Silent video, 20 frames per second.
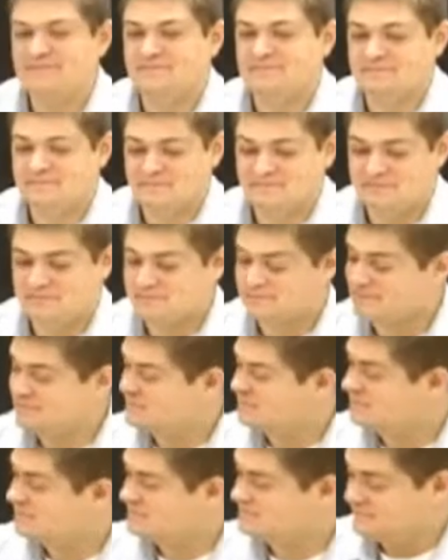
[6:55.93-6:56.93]

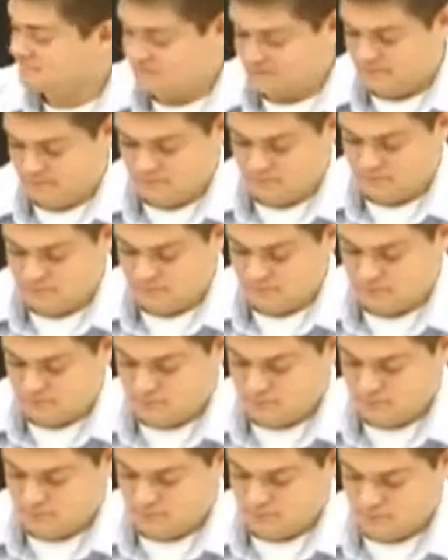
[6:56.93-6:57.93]

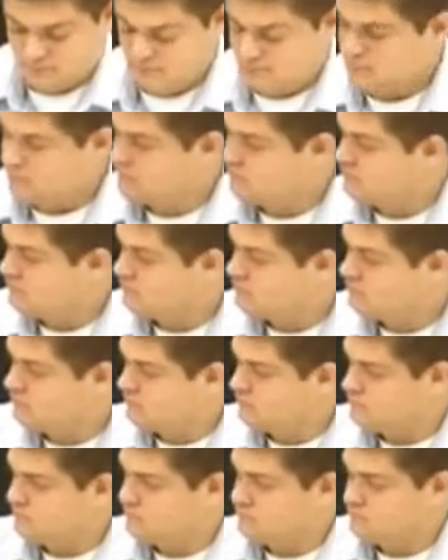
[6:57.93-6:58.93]

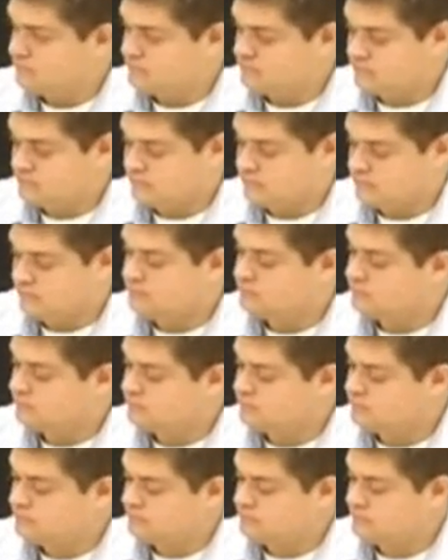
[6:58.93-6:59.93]

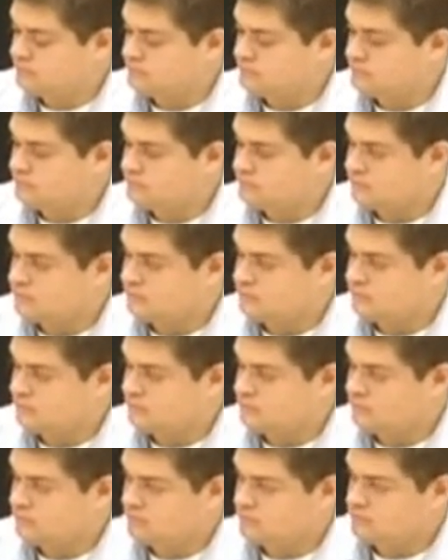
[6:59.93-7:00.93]

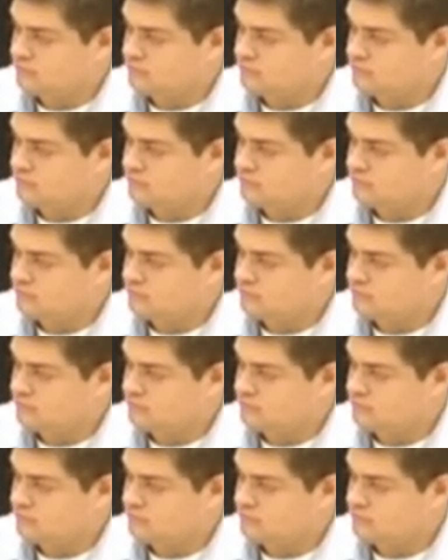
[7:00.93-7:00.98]
(not speaking)